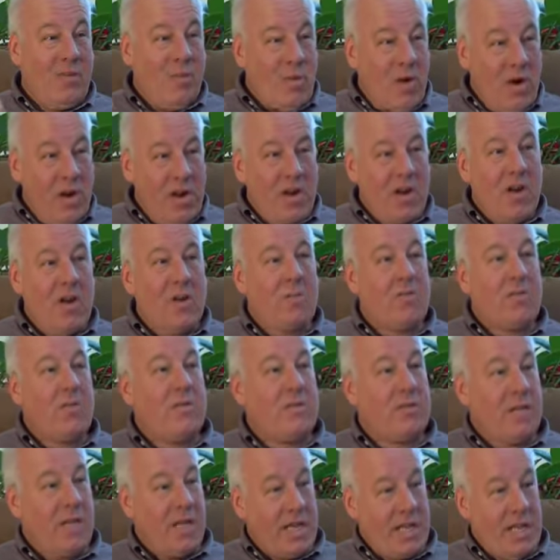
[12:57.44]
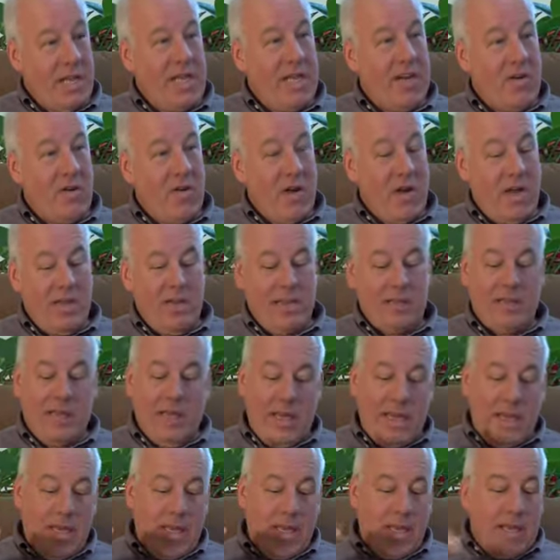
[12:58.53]
100% in Christ.
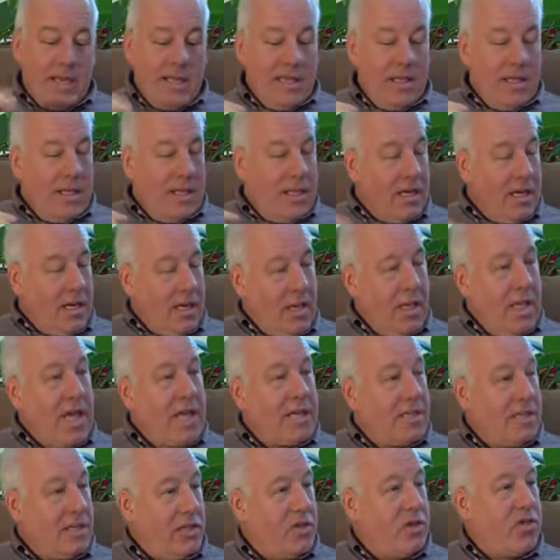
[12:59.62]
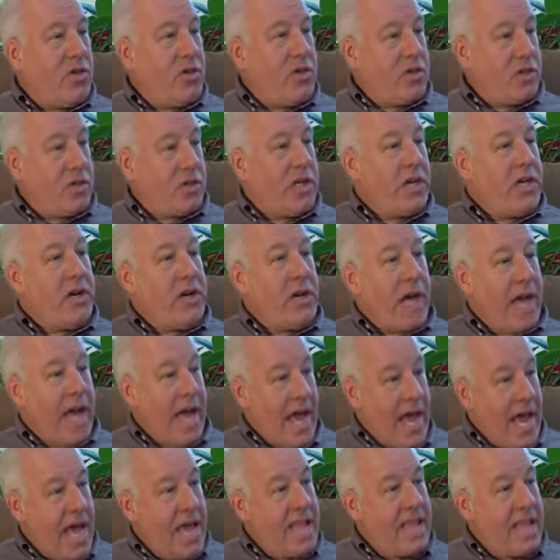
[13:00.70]
The Colossae church here
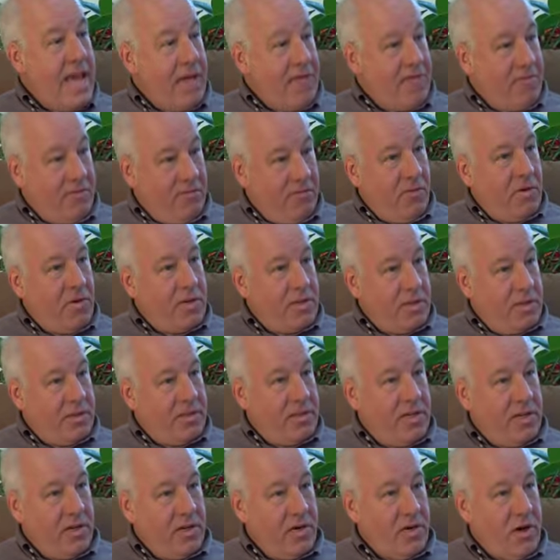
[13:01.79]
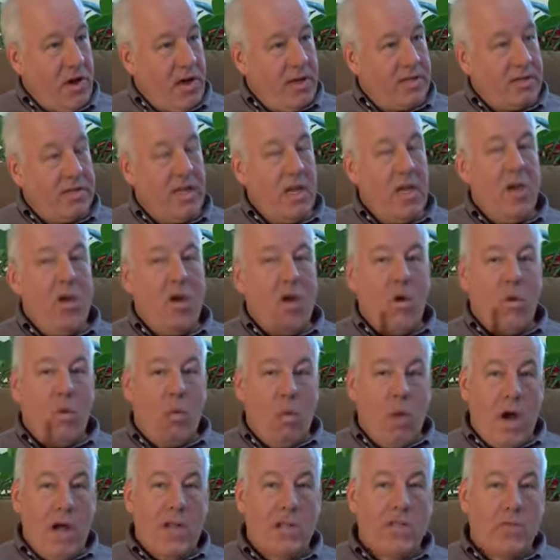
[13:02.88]
had that fullness in Christ.
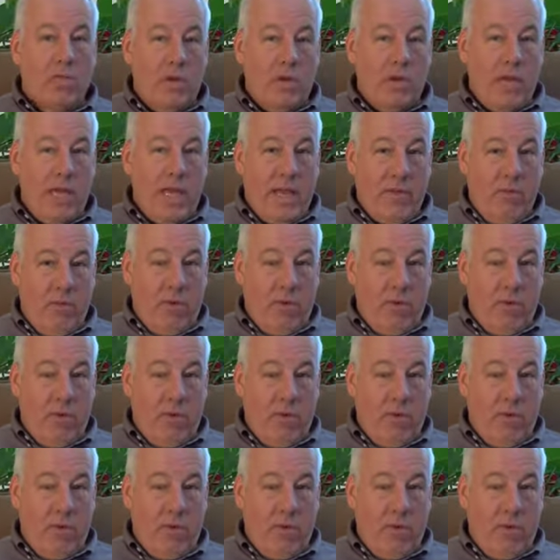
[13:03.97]
Watch where they